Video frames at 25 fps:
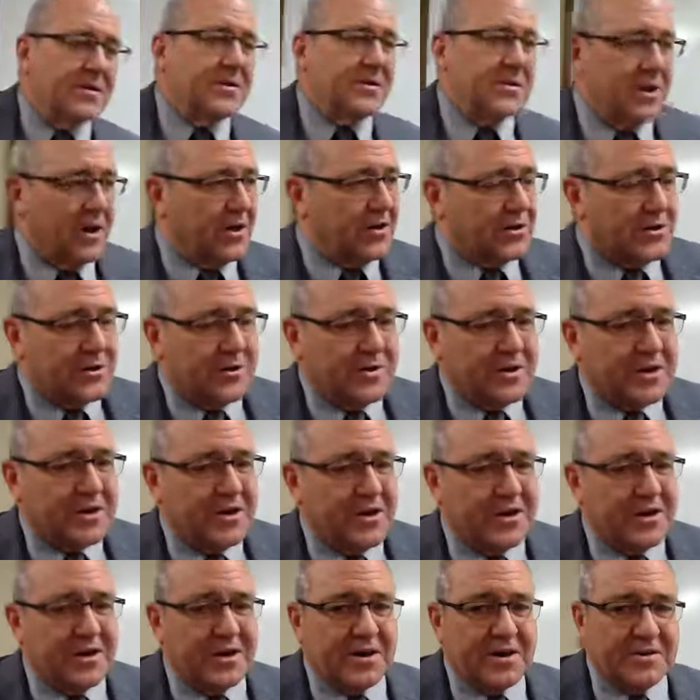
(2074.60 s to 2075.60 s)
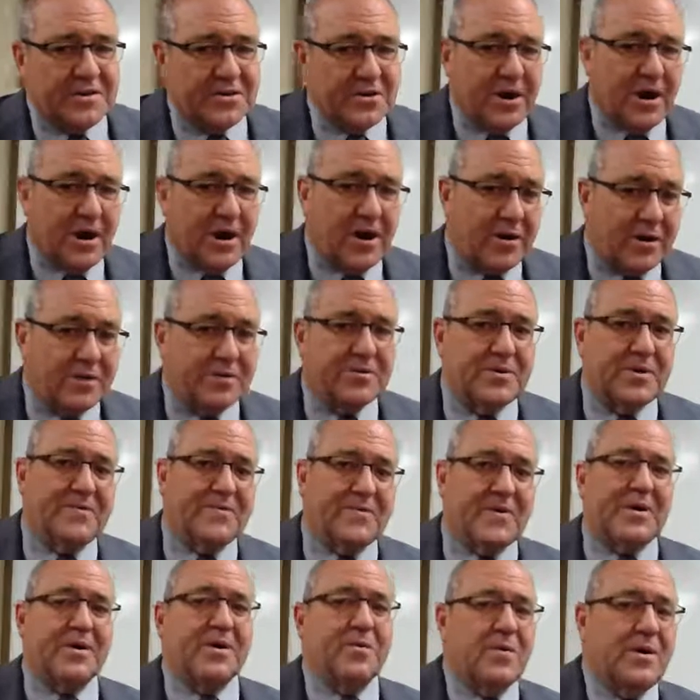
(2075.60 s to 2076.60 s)
Y'all are doing good. Y'all are doing
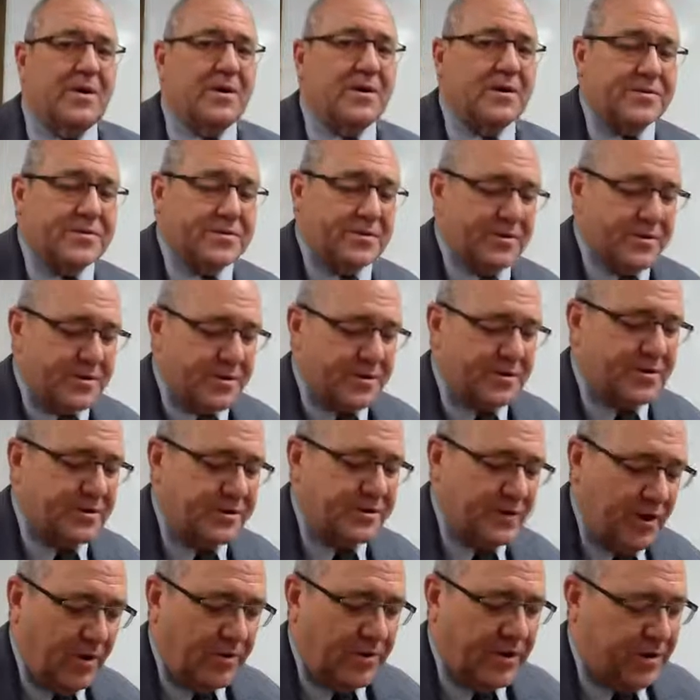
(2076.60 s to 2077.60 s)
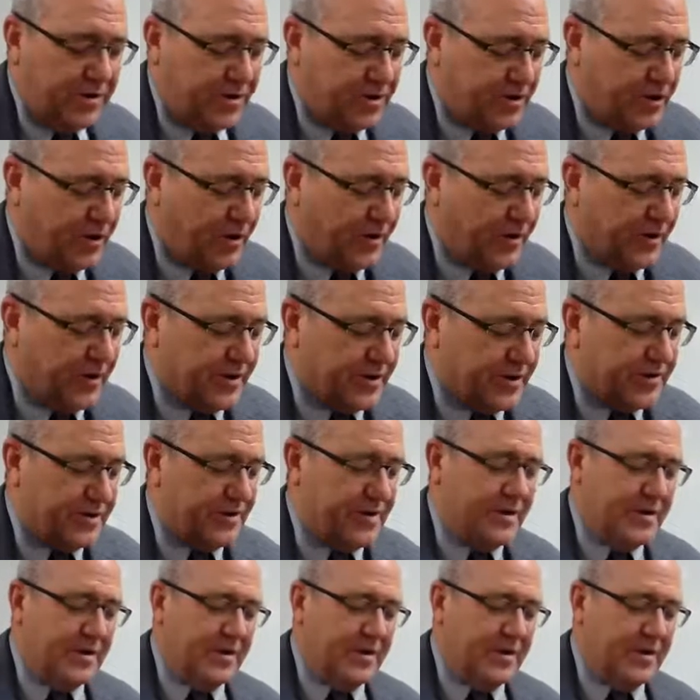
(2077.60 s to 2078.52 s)
very well. So just don't get discouraged.